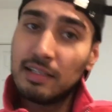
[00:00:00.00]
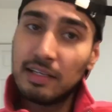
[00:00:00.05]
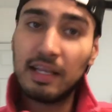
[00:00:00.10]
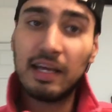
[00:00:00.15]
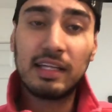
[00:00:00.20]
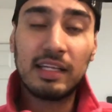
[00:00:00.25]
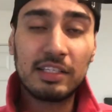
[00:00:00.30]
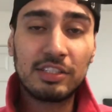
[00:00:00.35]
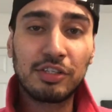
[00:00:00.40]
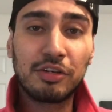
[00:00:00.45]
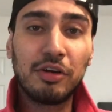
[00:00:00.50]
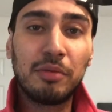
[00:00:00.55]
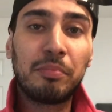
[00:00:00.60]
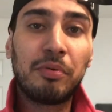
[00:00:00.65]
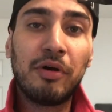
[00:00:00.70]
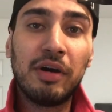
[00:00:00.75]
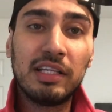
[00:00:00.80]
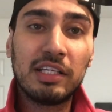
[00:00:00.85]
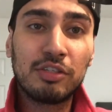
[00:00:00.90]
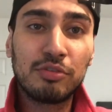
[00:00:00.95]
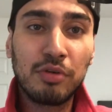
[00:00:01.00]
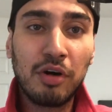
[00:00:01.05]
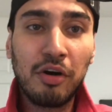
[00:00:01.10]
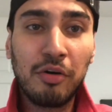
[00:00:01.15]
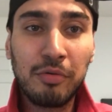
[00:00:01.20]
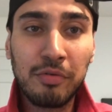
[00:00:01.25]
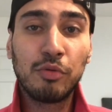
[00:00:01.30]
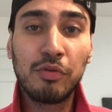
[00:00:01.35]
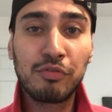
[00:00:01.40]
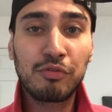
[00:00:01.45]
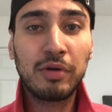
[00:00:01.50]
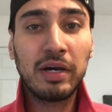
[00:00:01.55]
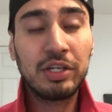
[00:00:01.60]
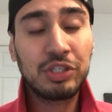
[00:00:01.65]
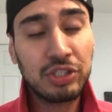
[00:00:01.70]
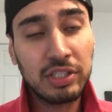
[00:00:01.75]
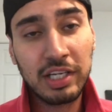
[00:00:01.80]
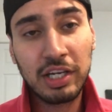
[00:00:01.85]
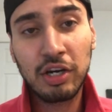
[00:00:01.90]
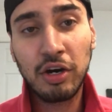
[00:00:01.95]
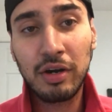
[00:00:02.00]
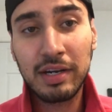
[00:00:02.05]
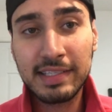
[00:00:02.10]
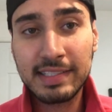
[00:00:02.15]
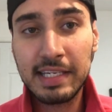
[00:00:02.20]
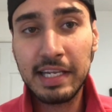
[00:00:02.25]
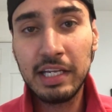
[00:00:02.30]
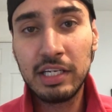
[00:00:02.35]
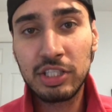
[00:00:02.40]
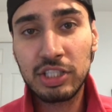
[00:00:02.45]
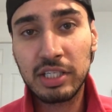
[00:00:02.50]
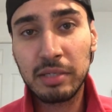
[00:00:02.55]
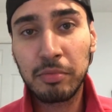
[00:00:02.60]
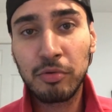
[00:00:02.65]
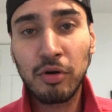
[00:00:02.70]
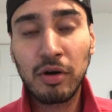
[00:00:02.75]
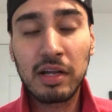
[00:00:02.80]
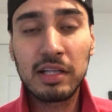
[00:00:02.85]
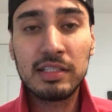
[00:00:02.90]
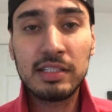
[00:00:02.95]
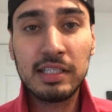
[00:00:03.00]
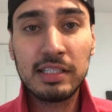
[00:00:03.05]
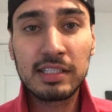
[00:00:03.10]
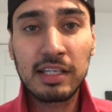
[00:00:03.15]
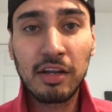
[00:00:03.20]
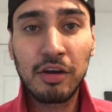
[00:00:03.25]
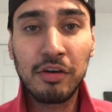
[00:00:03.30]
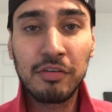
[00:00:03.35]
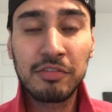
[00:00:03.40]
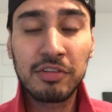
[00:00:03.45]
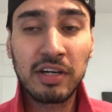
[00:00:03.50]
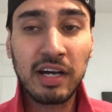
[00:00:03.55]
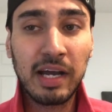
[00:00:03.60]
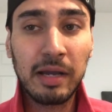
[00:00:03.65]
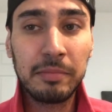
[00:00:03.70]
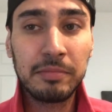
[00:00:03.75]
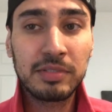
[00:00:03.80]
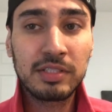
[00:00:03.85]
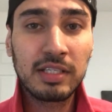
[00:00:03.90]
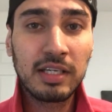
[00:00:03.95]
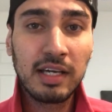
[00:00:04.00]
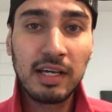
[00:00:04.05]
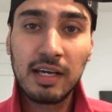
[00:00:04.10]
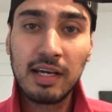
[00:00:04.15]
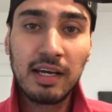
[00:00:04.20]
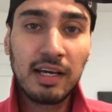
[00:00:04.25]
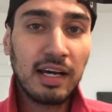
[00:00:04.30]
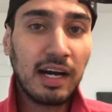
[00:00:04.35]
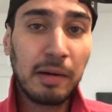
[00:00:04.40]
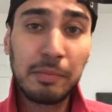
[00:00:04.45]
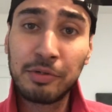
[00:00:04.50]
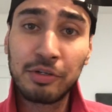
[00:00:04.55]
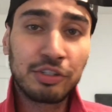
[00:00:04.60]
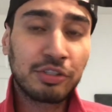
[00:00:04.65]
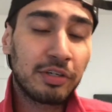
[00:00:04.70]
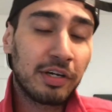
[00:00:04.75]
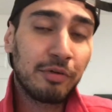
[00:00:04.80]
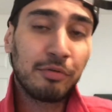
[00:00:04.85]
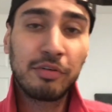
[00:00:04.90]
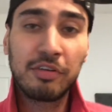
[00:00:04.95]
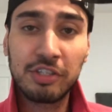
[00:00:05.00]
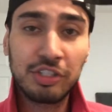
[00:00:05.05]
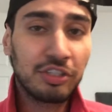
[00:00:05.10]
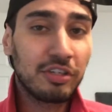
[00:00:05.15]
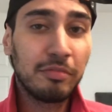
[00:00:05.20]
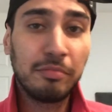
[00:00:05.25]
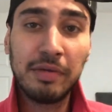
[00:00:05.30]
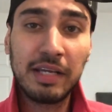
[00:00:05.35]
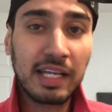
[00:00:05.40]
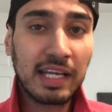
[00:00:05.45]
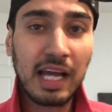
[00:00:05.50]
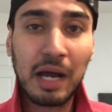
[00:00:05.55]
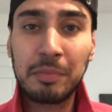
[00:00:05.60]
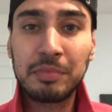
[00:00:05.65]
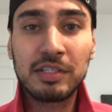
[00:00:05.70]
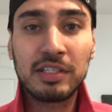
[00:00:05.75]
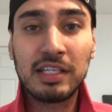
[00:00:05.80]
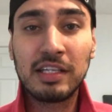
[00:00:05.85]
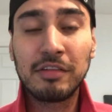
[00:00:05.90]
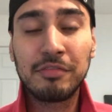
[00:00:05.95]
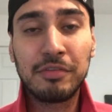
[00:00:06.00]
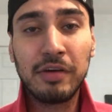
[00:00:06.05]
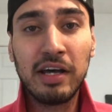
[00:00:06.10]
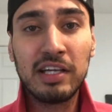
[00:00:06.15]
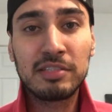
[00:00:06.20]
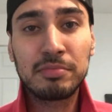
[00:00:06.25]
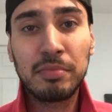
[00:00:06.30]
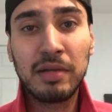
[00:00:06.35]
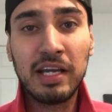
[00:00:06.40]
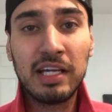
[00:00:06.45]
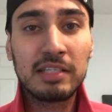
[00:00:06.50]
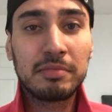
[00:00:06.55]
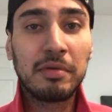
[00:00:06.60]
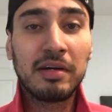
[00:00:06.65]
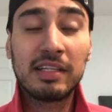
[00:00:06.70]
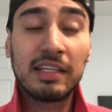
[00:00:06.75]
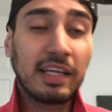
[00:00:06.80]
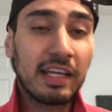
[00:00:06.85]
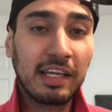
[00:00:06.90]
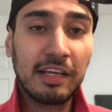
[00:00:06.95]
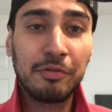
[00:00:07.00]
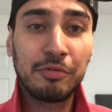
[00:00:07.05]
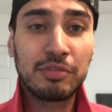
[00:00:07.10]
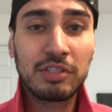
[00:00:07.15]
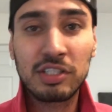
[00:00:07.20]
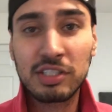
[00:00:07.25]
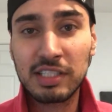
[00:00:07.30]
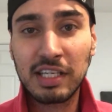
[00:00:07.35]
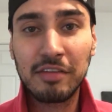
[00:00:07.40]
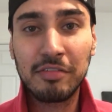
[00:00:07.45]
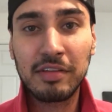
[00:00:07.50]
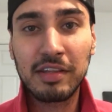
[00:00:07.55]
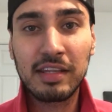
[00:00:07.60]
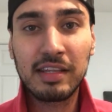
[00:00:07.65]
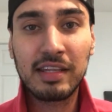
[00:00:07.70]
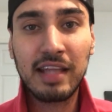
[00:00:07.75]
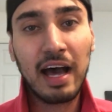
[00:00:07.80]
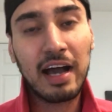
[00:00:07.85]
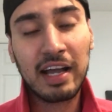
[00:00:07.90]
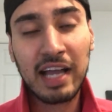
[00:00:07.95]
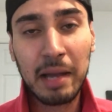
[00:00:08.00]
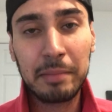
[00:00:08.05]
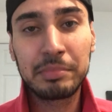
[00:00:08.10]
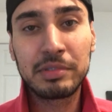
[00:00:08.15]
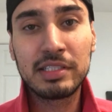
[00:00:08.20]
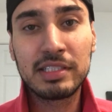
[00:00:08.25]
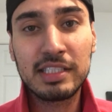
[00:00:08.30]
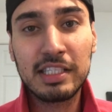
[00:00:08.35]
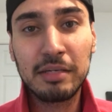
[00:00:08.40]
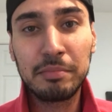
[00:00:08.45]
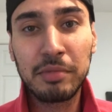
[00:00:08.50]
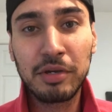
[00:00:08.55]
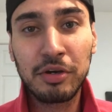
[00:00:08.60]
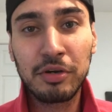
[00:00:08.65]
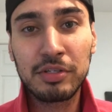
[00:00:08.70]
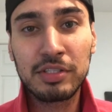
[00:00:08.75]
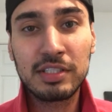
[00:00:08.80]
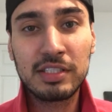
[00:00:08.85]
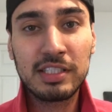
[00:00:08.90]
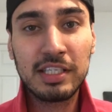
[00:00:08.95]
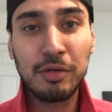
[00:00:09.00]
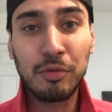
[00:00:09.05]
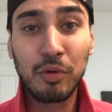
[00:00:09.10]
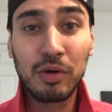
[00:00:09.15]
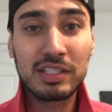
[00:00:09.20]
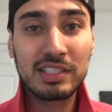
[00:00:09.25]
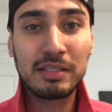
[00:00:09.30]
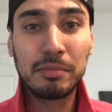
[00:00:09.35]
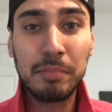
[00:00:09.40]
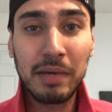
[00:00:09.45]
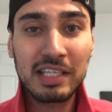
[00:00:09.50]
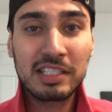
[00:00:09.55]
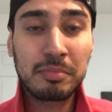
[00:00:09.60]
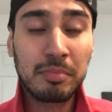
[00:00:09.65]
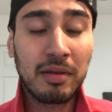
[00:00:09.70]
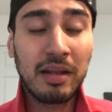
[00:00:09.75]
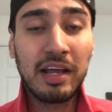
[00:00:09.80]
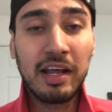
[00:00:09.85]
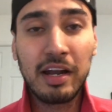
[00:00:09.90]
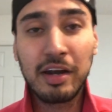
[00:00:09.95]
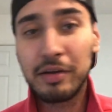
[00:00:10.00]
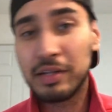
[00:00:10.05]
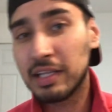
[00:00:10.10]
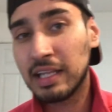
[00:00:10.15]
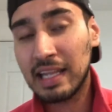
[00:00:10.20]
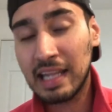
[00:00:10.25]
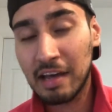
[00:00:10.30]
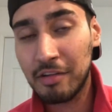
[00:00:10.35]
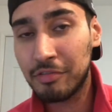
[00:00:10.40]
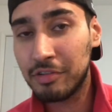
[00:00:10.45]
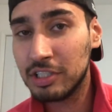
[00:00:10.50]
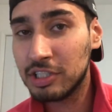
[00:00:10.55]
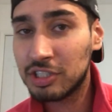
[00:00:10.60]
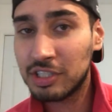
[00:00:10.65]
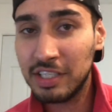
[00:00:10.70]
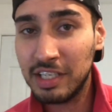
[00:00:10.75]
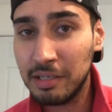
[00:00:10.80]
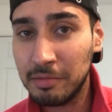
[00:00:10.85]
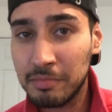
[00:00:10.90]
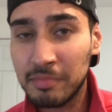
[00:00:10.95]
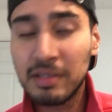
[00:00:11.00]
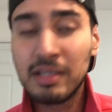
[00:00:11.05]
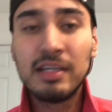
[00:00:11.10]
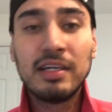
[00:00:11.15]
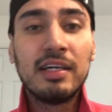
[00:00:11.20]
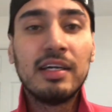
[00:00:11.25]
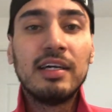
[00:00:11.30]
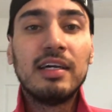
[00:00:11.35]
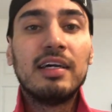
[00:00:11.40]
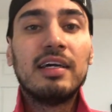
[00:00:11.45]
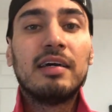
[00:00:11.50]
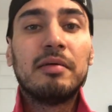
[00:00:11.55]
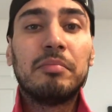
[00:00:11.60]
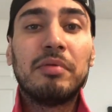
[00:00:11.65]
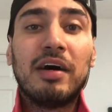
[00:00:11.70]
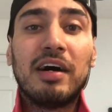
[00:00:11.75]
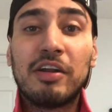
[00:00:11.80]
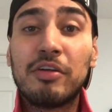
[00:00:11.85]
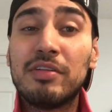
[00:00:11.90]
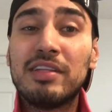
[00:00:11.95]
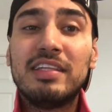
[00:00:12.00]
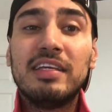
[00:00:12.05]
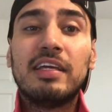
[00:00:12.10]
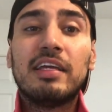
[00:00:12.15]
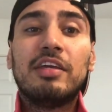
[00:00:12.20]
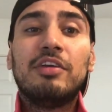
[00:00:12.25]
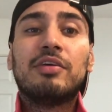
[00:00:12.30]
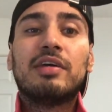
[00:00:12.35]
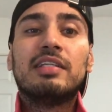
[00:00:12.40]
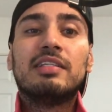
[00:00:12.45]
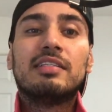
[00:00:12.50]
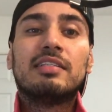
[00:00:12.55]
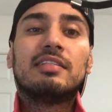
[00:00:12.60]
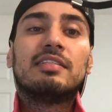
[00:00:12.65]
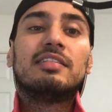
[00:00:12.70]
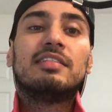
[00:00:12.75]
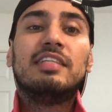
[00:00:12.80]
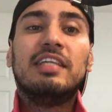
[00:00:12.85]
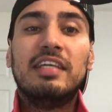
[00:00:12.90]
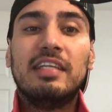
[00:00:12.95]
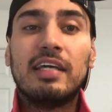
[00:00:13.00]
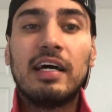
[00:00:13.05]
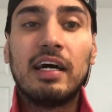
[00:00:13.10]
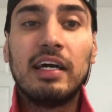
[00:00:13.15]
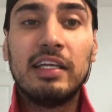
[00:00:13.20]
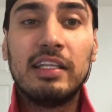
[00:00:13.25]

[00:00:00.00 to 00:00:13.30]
Yeah, that's a good point as well. We've questioned Icardi's leadership qualities a lot of times. I'm not sure he should have been captain in the first place, but I think he was just given that captaincy because he was the best player in an average team. But I don't think you can see that